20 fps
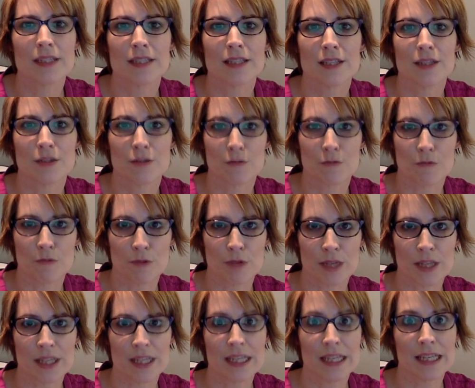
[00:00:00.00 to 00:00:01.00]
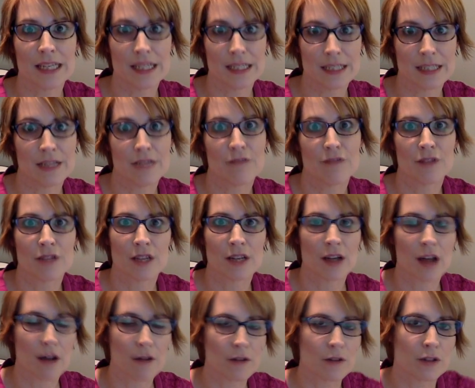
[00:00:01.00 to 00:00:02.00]
is it's really easy for the
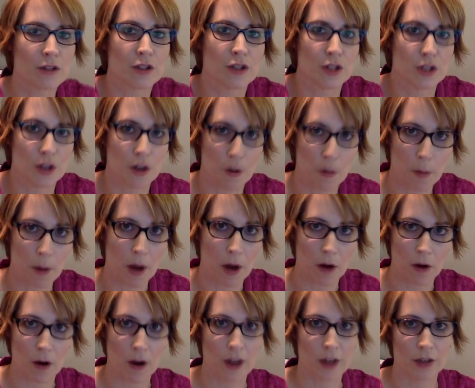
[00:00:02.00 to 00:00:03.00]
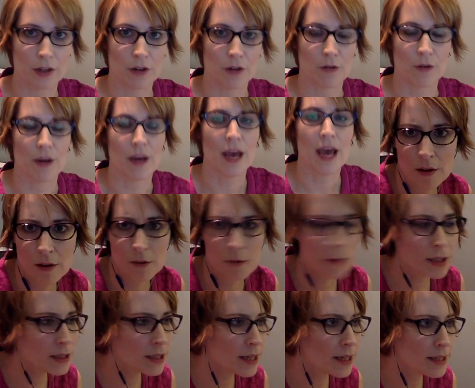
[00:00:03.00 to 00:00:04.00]
novel to snowball on you.
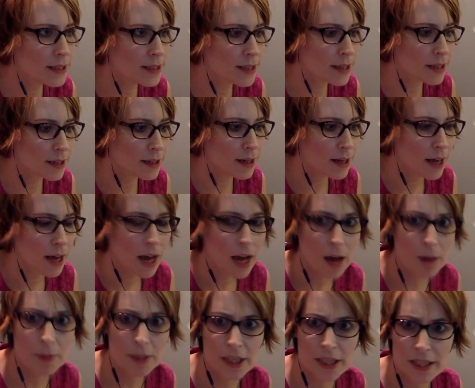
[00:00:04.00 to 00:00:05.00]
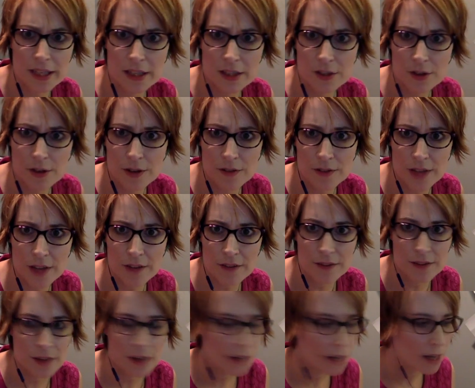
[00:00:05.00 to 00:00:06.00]
What day is it? How many days do I have
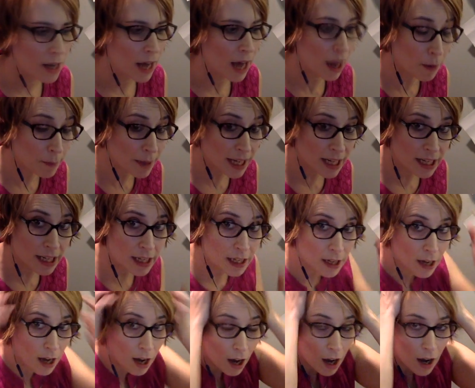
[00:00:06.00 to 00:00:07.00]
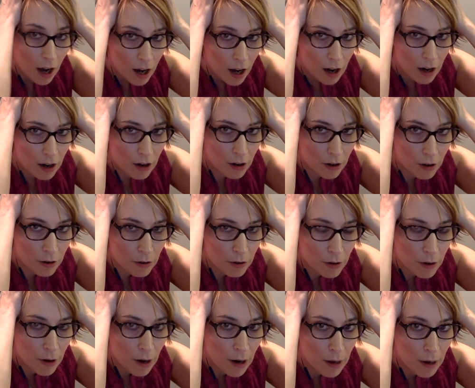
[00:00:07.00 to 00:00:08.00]
left? How many?
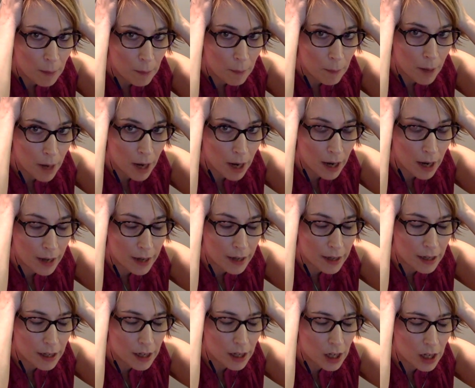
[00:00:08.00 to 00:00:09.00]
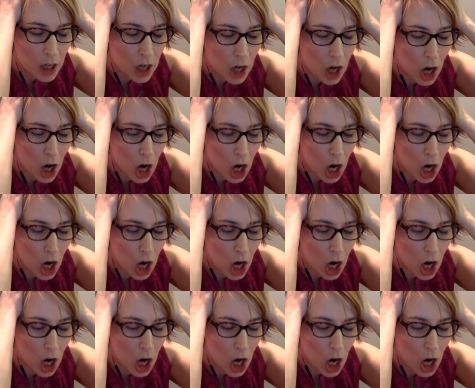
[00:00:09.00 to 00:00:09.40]
Oh my God.